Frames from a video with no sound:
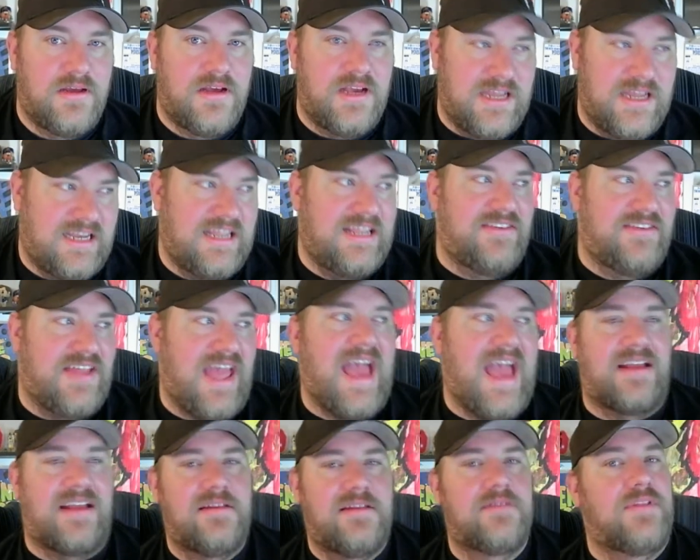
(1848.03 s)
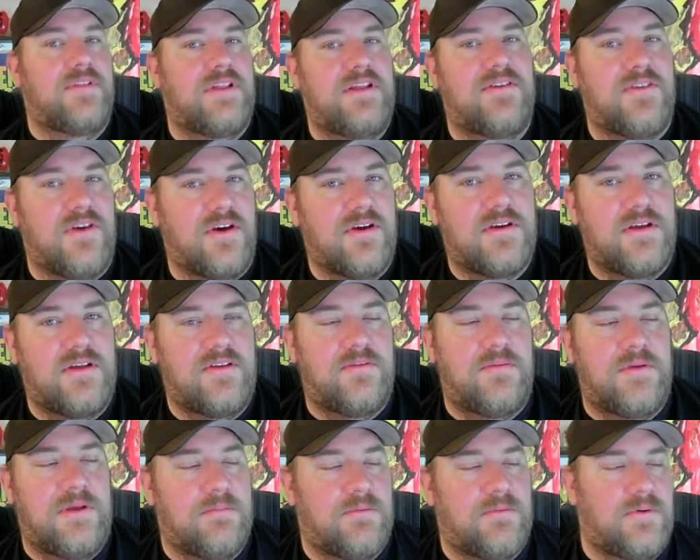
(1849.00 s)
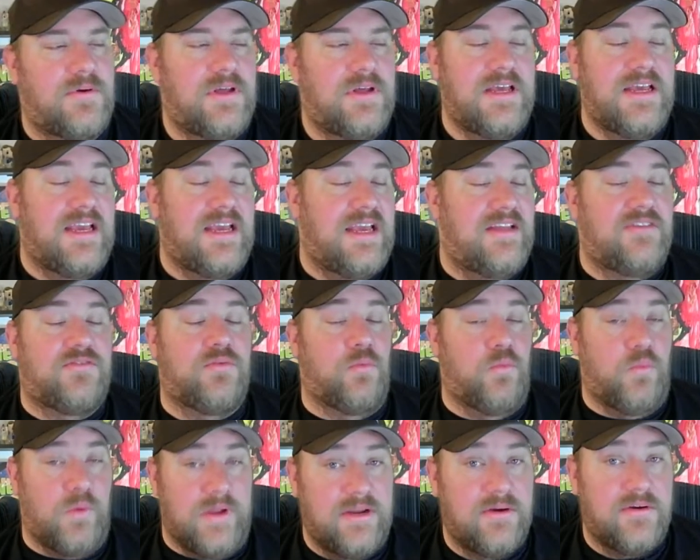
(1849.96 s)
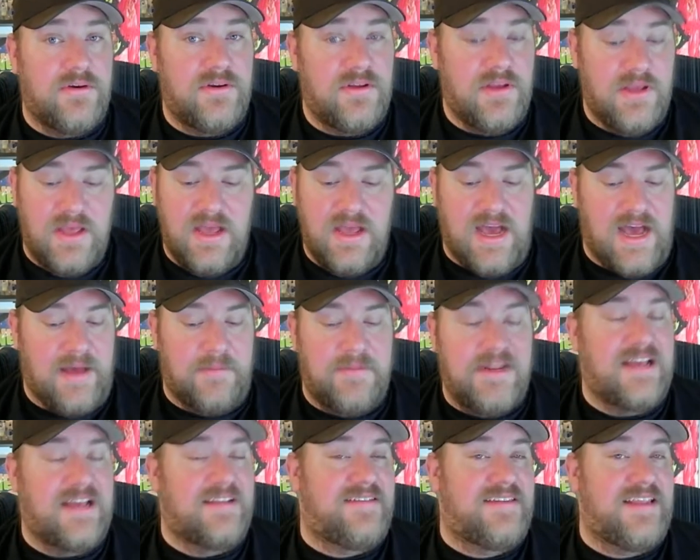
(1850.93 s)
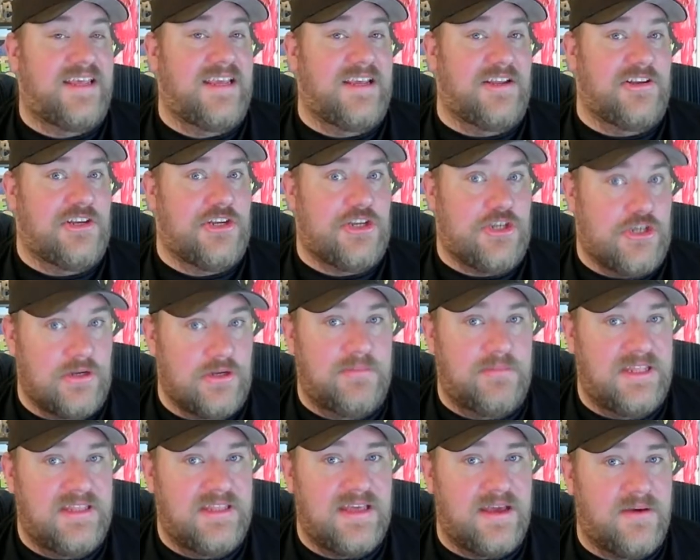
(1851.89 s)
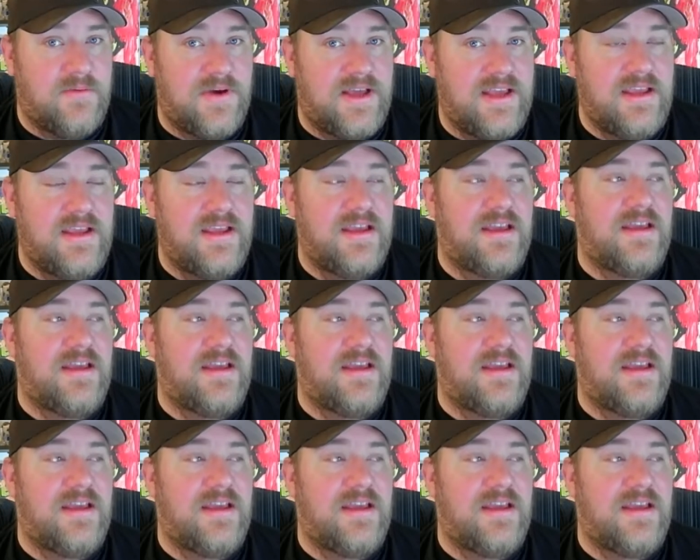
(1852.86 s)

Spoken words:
and he's actively talking to people. It's weird. I'm not saying it should be that way,